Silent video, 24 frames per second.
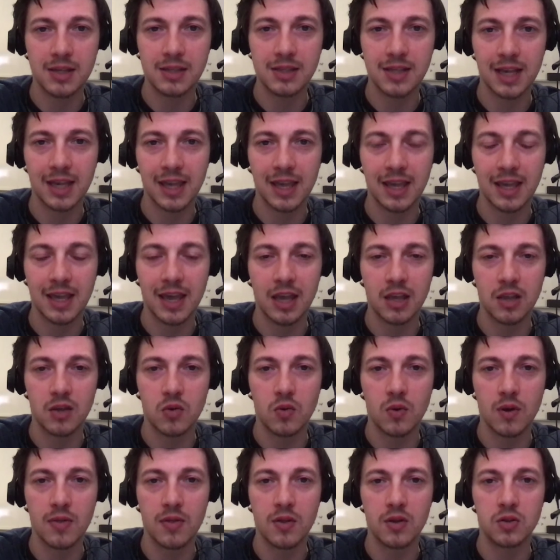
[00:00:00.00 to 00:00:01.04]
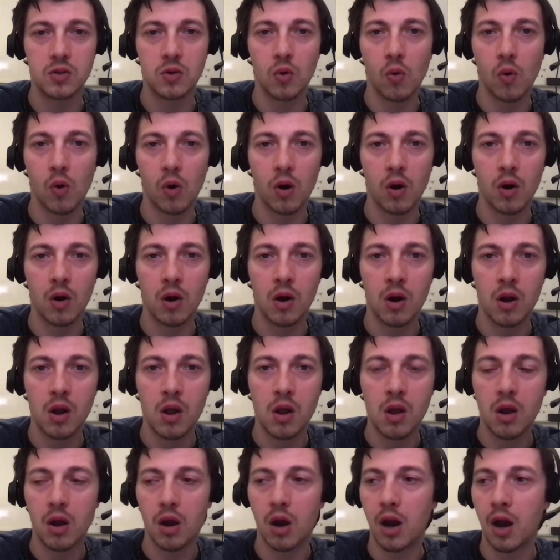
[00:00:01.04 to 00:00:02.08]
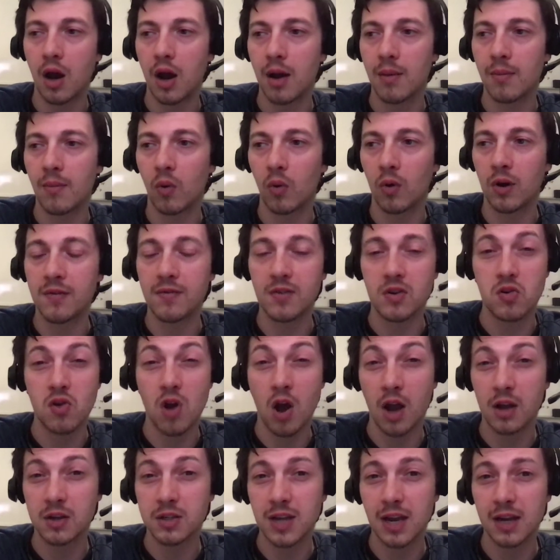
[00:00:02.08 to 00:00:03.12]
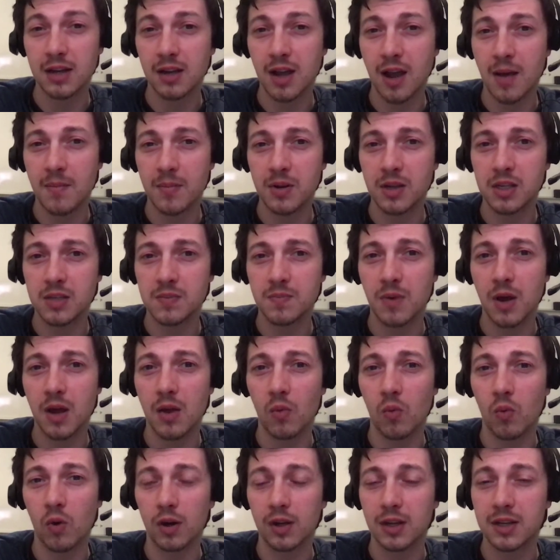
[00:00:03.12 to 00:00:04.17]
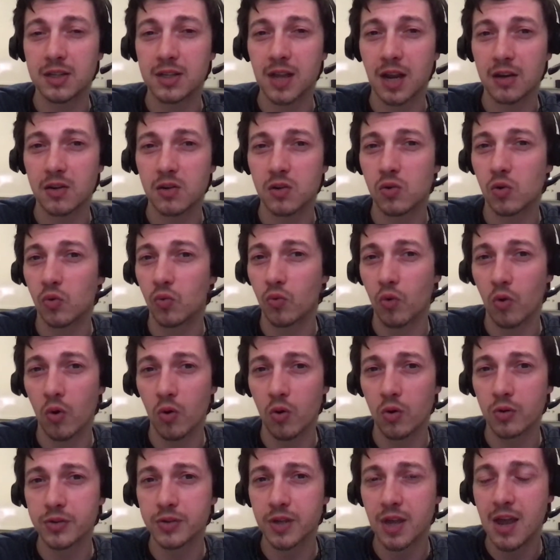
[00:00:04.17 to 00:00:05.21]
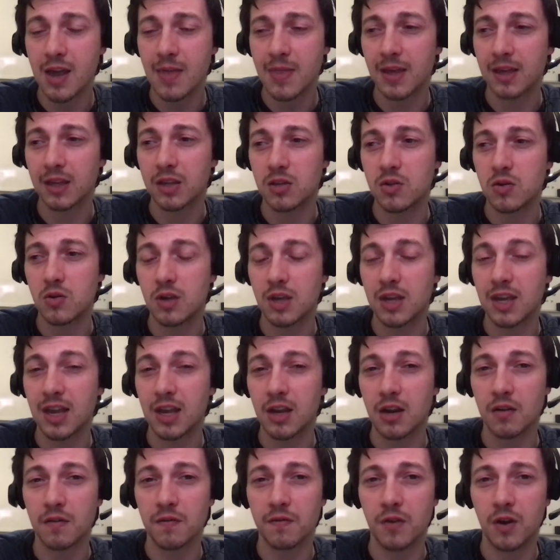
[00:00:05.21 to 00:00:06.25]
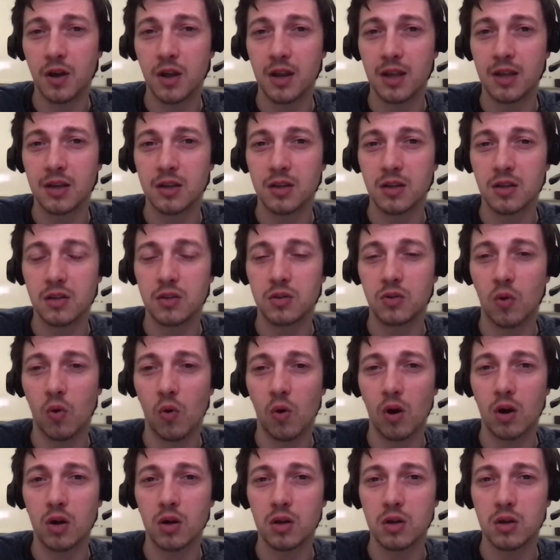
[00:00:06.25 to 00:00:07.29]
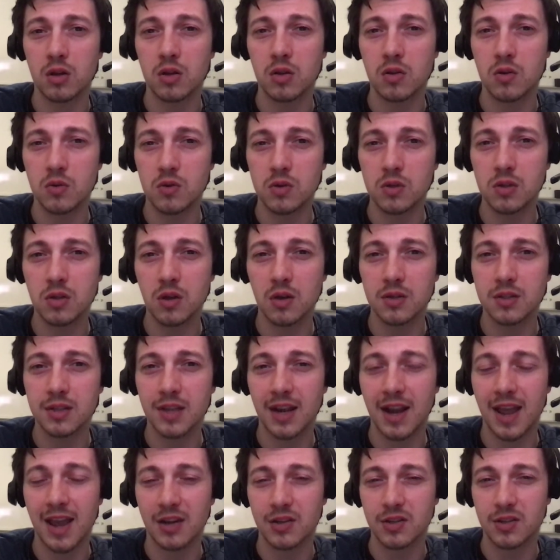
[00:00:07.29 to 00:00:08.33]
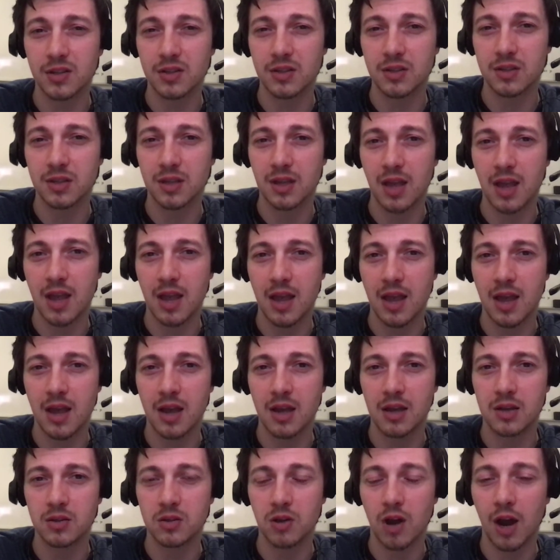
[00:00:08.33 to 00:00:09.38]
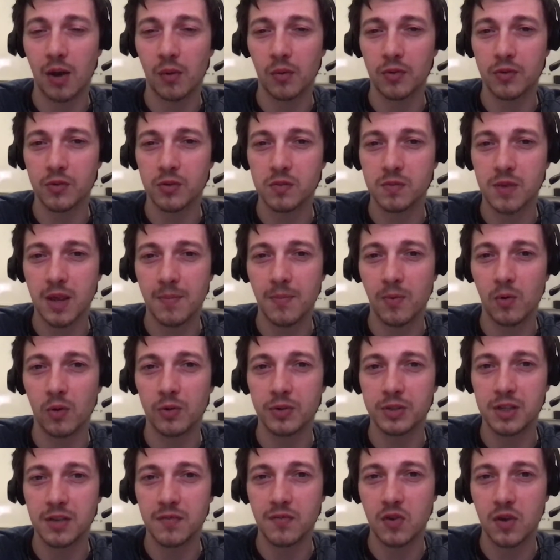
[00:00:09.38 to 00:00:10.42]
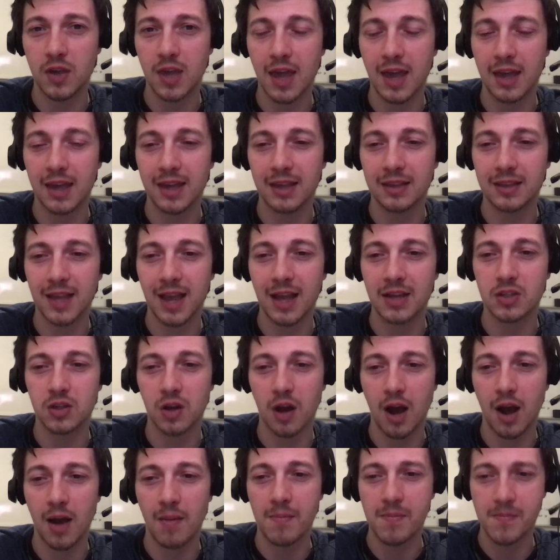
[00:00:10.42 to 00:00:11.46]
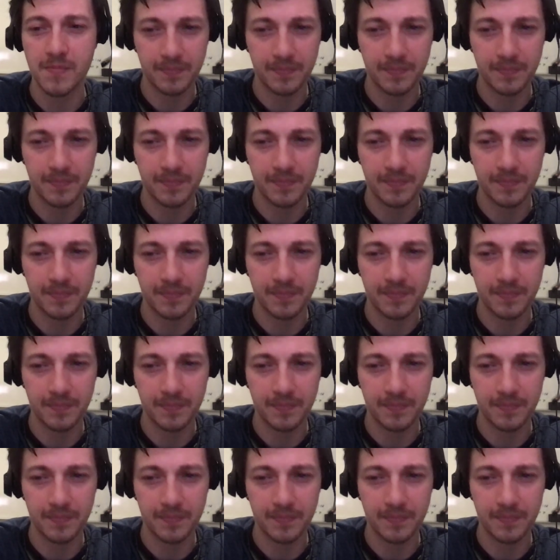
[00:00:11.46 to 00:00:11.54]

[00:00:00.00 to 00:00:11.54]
that can get you in the door, or even non-tech companies but work in technical roles that you can get your foot into the door, use those connections and talk with those people and see if you can't get that job.